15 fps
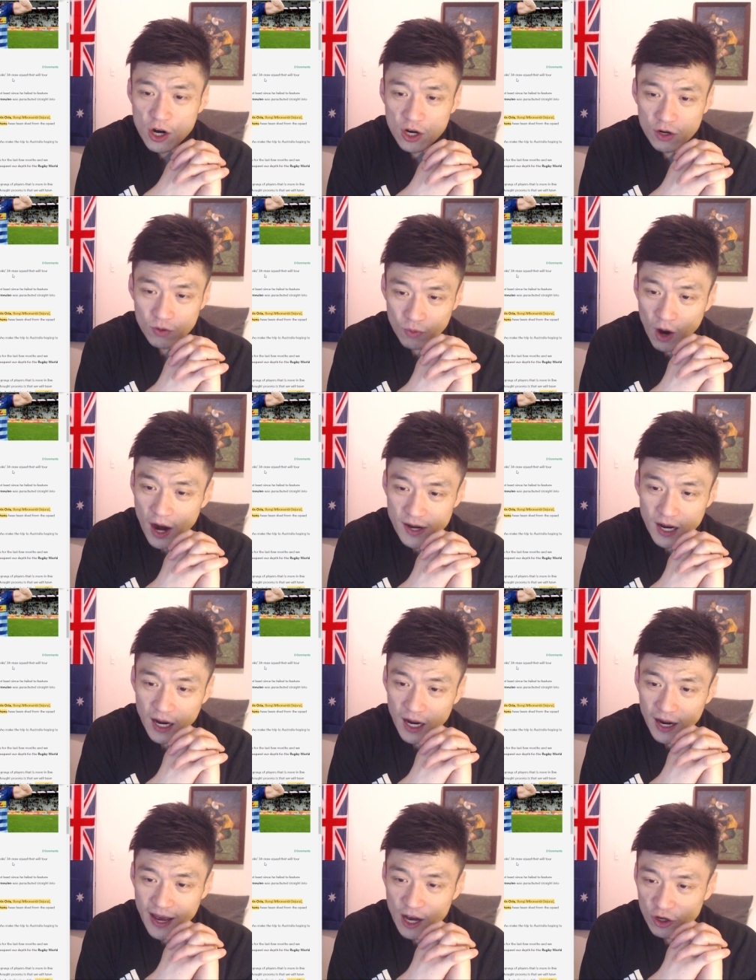
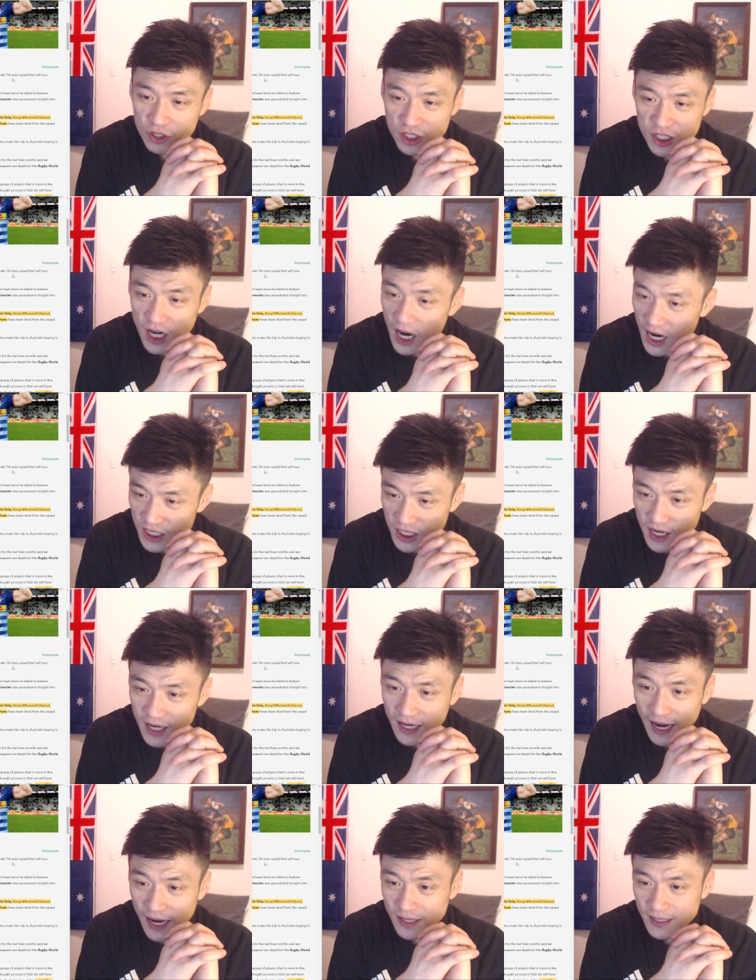Rainer Elstad,
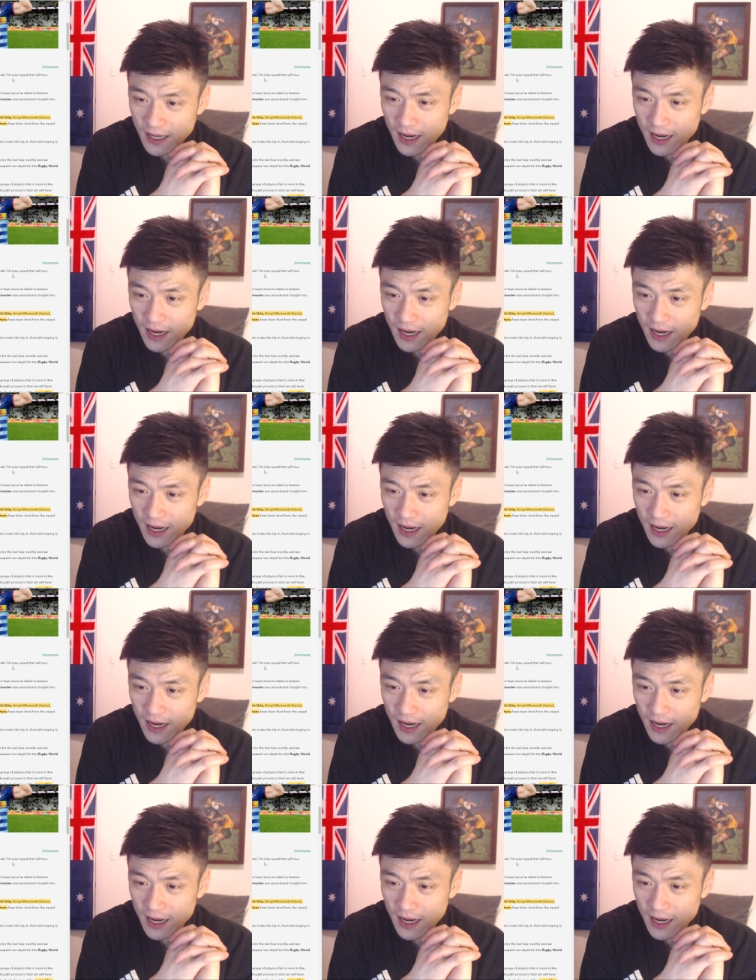and